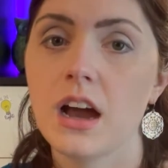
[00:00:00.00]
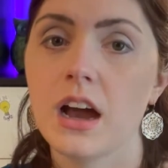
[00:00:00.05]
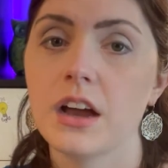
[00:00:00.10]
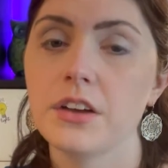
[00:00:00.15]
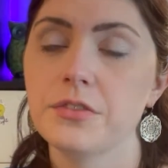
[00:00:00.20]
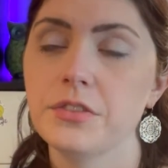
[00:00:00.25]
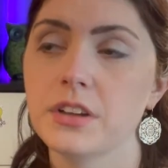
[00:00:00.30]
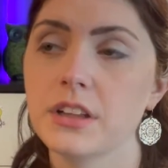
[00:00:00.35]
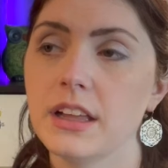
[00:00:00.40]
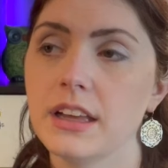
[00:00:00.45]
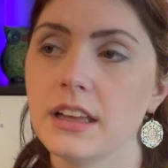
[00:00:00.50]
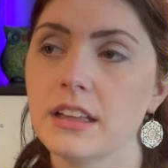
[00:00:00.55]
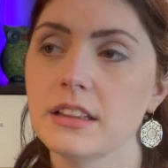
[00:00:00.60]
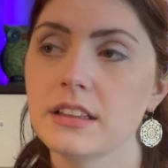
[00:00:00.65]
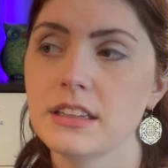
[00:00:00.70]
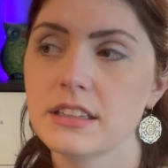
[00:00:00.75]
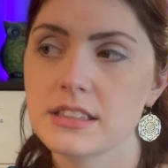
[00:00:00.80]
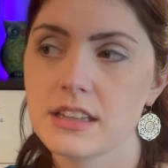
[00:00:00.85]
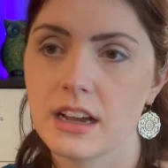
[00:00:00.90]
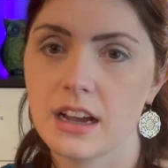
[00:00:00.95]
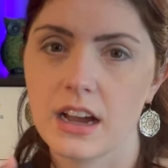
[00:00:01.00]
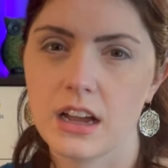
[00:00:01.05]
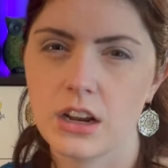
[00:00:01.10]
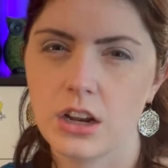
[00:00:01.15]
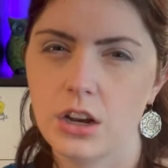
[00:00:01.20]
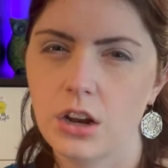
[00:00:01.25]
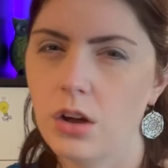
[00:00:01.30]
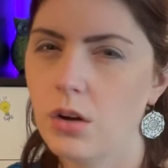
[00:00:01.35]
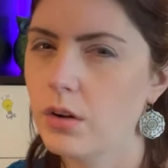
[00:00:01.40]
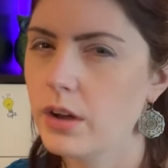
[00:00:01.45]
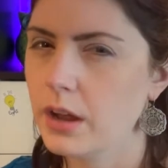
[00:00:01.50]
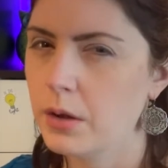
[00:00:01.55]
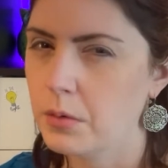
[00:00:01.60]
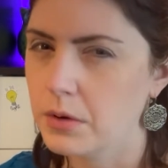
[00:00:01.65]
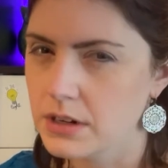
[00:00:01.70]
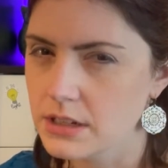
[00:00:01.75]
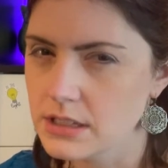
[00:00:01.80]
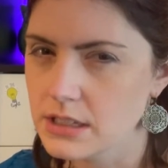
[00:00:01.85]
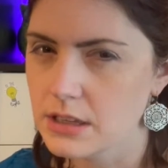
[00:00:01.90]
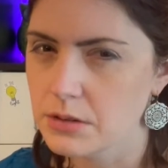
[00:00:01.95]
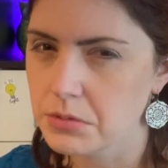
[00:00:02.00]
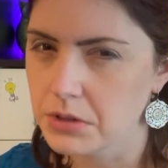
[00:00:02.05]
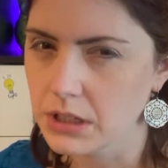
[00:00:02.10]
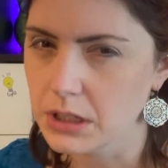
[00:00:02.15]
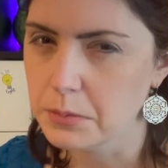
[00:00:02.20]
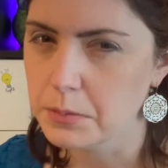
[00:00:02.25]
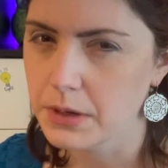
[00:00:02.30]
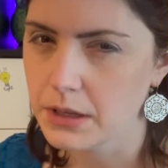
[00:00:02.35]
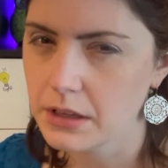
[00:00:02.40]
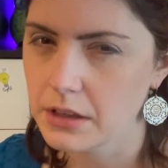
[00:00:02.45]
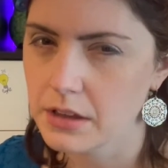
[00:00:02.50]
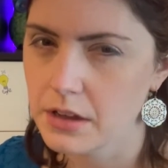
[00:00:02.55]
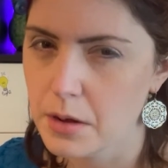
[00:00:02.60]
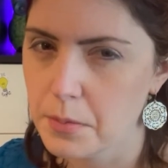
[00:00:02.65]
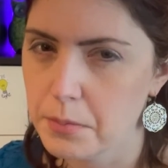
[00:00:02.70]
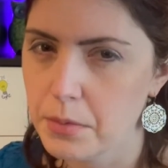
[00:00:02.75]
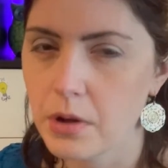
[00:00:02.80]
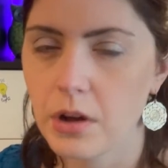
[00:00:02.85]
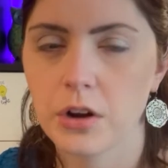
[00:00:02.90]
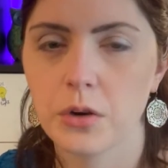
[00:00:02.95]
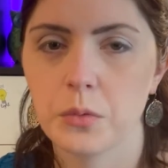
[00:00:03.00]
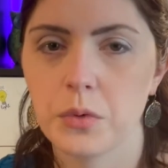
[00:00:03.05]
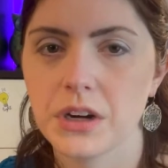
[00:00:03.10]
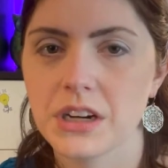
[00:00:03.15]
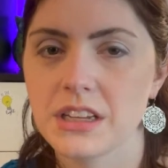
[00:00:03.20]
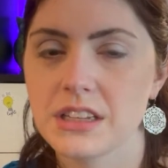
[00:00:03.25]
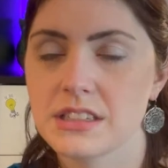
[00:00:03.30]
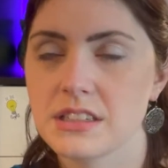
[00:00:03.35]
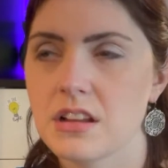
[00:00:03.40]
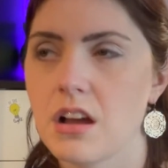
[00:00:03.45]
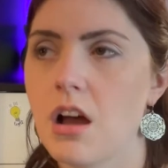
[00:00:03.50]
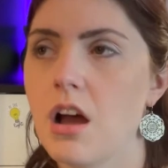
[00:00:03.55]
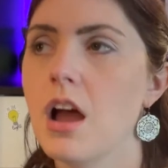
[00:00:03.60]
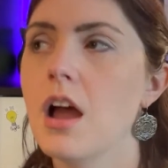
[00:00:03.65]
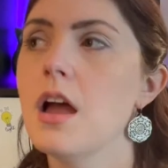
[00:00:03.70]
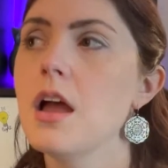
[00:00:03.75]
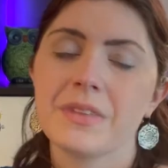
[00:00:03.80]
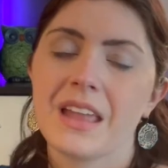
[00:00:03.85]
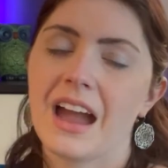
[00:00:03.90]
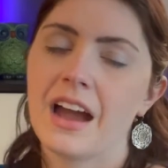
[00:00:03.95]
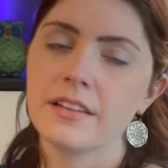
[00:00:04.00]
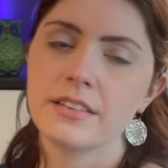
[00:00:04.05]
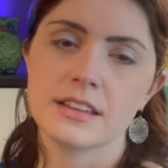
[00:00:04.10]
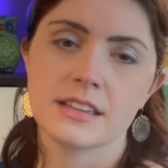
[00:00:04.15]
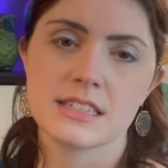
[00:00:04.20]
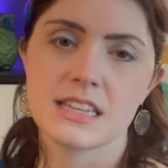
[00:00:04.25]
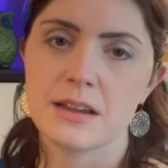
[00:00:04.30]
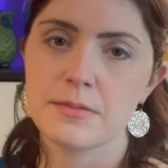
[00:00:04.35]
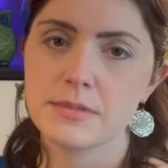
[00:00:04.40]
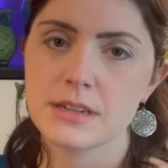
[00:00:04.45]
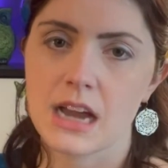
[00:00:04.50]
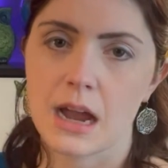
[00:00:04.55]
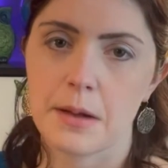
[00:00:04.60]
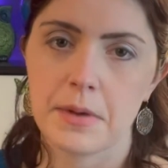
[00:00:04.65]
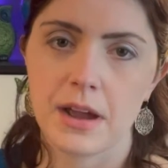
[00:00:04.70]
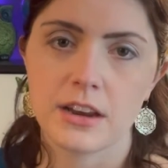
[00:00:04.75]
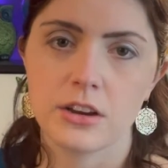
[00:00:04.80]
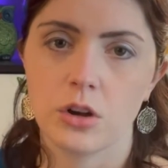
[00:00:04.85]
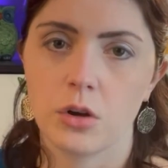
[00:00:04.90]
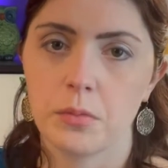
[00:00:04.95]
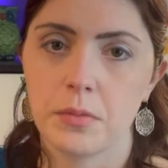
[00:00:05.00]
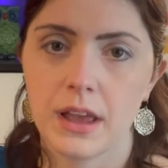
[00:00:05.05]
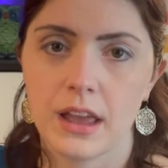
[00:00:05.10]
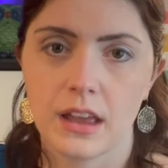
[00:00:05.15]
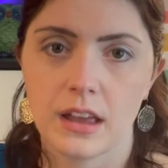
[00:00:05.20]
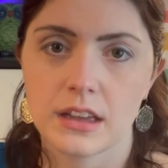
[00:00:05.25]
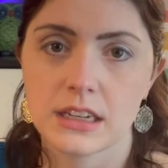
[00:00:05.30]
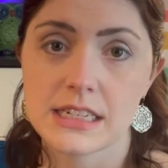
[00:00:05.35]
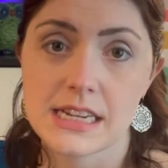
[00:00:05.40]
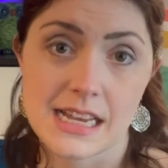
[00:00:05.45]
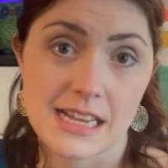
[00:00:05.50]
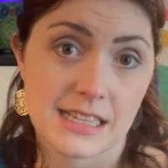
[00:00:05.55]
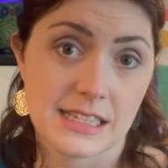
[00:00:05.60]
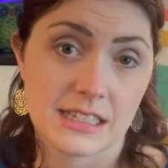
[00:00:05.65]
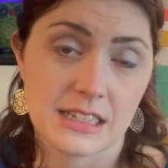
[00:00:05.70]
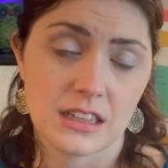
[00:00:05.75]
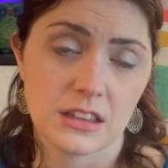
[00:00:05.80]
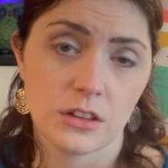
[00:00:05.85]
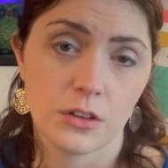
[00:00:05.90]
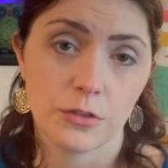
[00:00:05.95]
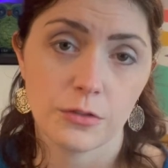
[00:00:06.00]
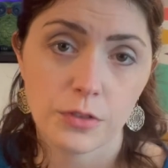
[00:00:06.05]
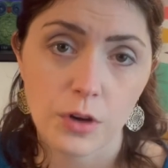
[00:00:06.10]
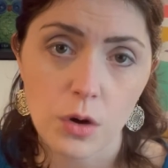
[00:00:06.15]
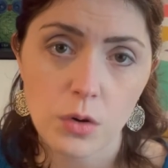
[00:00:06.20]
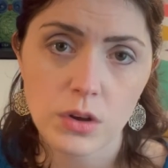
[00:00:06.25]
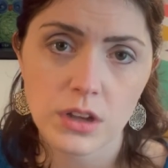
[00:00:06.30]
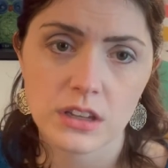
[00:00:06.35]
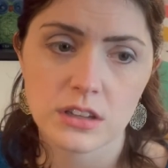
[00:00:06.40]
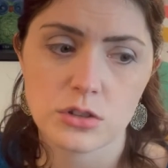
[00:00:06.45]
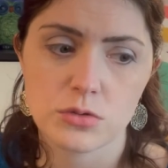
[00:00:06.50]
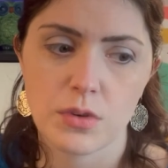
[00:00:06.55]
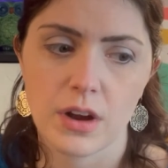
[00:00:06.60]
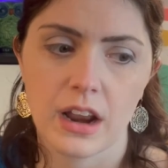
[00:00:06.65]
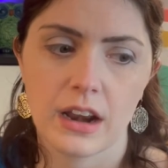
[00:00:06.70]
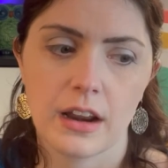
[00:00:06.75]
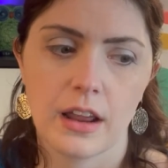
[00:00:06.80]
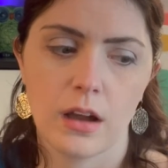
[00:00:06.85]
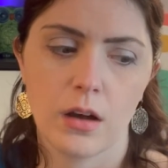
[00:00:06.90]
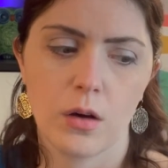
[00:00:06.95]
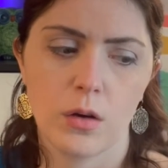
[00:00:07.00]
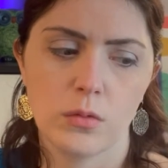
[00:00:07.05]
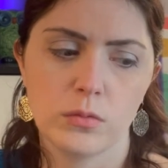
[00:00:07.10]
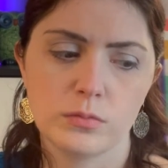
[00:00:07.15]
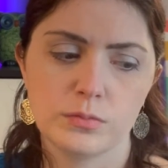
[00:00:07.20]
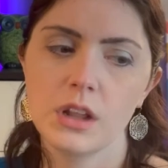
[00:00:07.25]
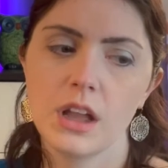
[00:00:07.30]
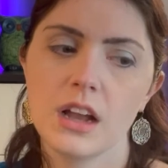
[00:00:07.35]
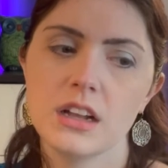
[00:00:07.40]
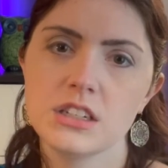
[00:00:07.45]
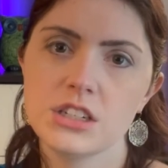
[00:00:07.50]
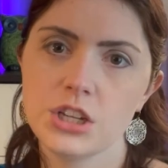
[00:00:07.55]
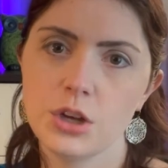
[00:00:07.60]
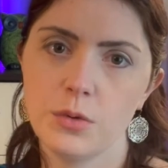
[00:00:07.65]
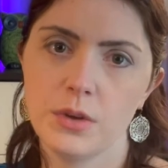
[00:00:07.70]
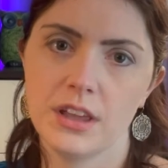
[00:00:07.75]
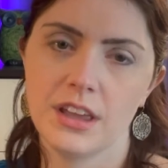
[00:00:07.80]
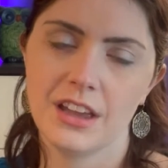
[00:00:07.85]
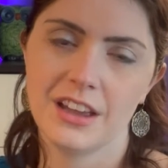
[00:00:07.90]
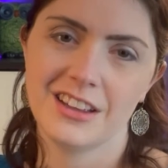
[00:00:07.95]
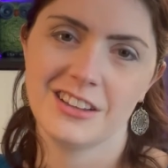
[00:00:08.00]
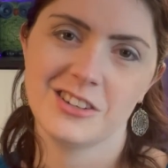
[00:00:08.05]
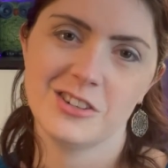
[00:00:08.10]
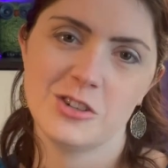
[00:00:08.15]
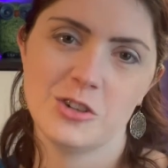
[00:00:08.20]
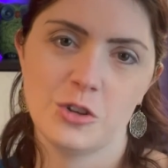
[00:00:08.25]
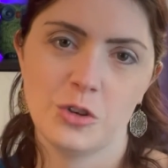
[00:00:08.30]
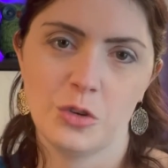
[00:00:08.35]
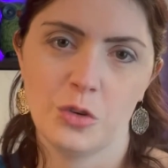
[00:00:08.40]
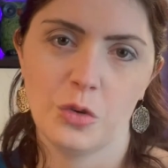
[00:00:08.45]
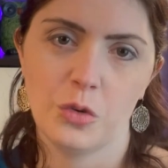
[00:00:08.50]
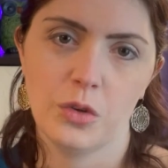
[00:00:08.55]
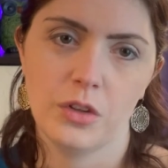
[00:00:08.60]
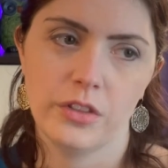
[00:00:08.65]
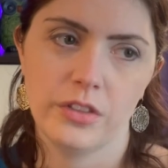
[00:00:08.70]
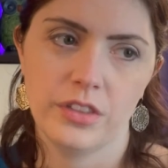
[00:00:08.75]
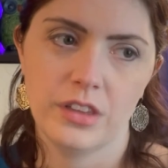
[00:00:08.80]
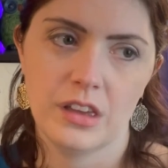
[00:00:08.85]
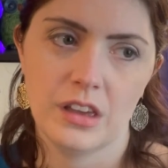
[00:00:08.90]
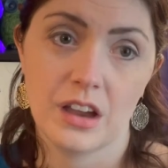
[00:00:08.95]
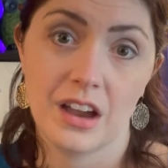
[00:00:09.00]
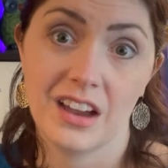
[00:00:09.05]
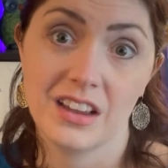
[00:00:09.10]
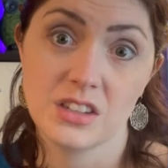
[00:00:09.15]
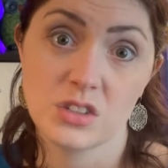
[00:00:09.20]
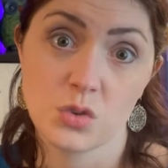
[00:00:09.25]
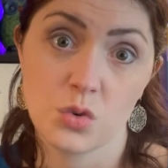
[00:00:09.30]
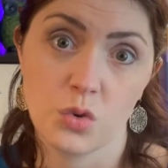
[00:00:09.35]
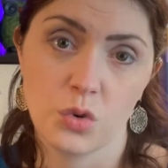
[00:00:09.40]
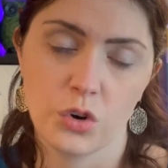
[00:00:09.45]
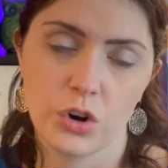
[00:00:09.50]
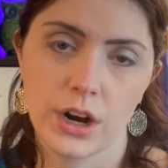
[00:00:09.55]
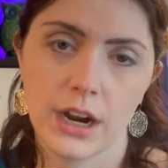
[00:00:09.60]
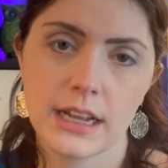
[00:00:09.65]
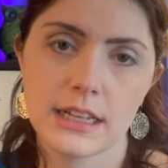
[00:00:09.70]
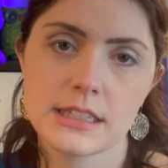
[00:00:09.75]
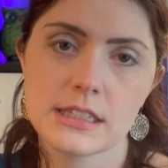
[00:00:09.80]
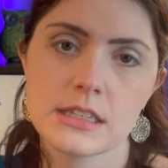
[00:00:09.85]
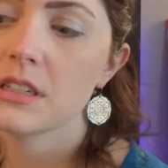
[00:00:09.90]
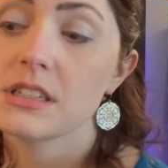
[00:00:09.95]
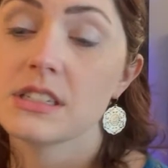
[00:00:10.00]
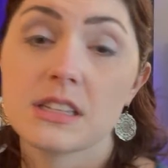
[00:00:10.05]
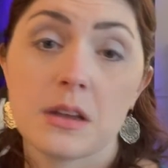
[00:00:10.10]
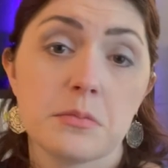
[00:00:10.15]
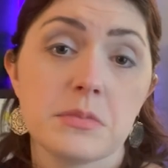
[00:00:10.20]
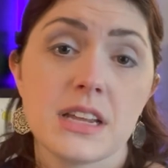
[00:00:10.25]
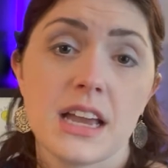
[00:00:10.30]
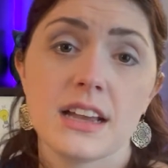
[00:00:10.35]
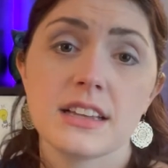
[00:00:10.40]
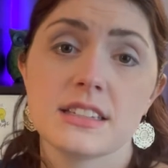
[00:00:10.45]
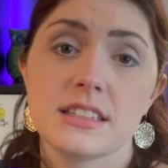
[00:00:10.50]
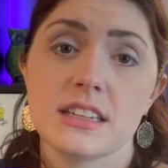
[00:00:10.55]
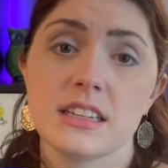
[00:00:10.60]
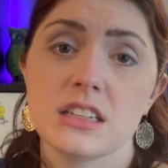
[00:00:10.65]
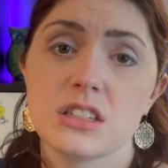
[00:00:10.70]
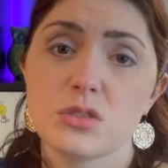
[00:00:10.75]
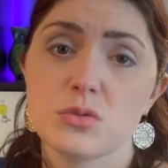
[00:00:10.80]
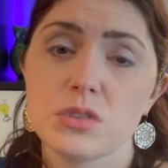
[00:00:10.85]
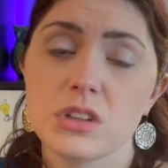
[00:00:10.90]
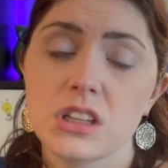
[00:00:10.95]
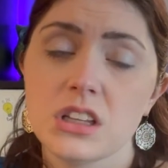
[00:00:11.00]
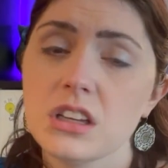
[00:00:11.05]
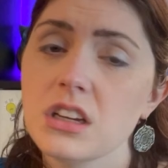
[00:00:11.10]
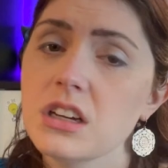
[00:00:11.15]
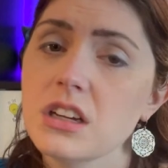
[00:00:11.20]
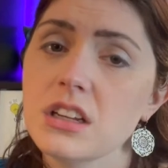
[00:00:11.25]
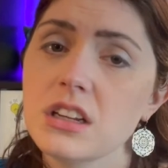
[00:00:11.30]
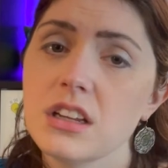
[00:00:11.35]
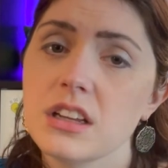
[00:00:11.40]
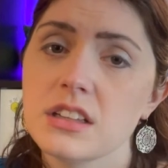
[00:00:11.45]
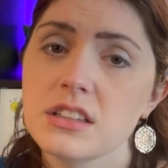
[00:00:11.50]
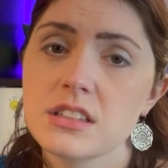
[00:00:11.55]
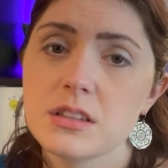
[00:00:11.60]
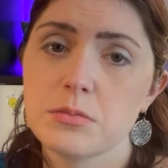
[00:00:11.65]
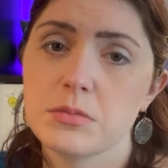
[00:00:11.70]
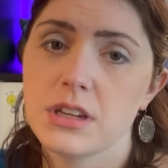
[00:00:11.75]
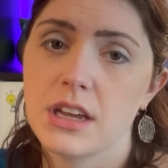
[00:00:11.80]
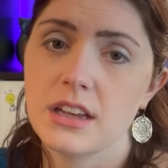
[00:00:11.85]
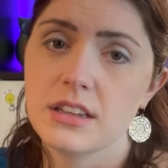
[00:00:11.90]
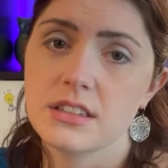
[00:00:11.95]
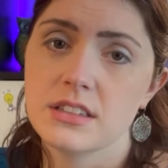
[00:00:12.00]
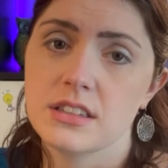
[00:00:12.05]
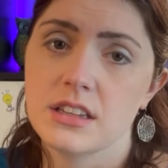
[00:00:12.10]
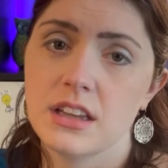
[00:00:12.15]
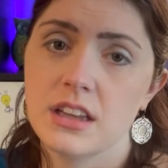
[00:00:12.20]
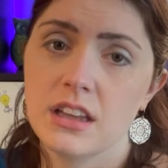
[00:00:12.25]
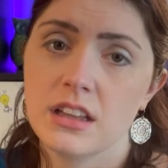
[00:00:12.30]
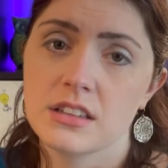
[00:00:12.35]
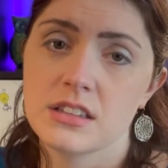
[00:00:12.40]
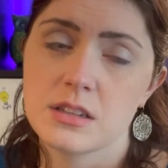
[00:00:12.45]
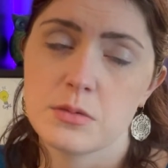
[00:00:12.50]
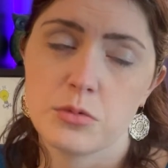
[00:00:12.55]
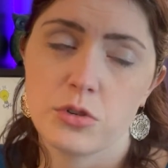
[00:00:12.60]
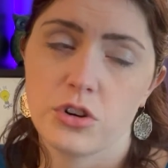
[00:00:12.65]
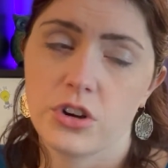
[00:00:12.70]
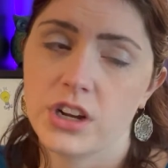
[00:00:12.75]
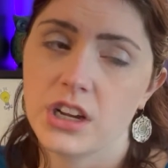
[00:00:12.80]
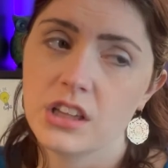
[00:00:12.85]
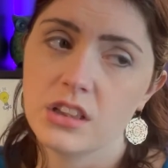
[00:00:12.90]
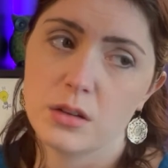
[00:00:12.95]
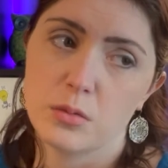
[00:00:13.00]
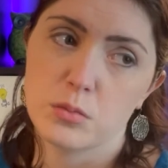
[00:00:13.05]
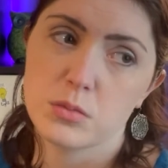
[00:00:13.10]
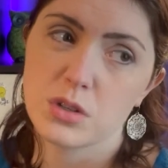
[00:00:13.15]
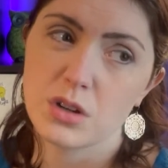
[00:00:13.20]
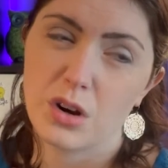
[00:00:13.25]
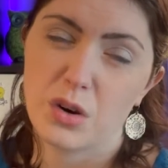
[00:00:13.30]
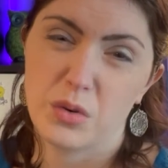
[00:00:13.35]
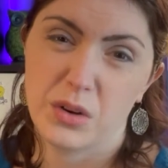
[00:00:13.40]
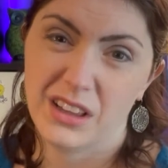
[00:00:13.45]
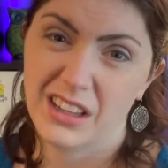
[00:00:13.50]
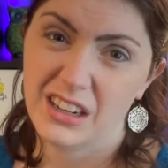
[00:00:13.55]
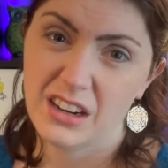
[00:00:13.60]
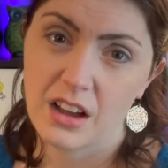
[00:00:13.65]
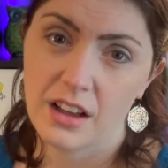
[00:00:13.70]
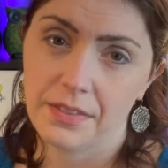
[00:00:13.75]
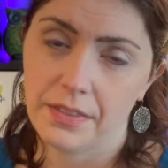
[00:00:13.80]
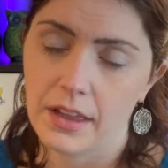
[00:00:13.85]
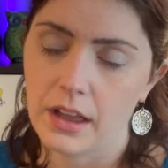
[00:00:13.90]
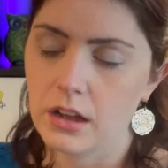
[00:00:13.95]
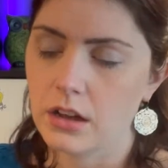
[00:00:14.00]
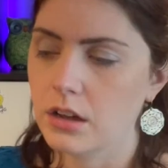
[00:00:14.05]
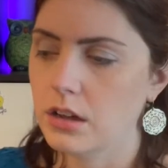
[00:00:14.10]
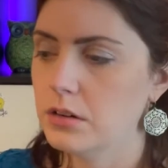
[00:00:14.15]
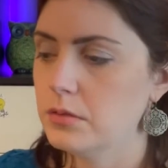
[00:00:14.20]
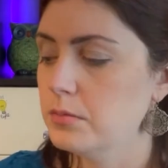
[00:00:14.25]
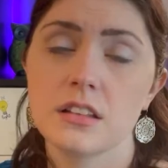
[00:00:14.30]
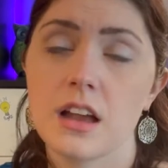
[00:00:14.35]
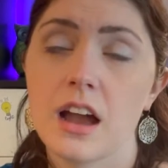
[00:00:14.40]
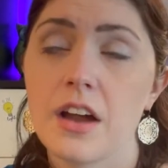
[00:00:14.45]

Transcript: I feel like at least I kind of know, okay, what is he really picking up on and what he's not. At the same time, I don't make testing the focus right now until we get into the high school grades. Some testing is really good and some testing and some curriculums are really not that good.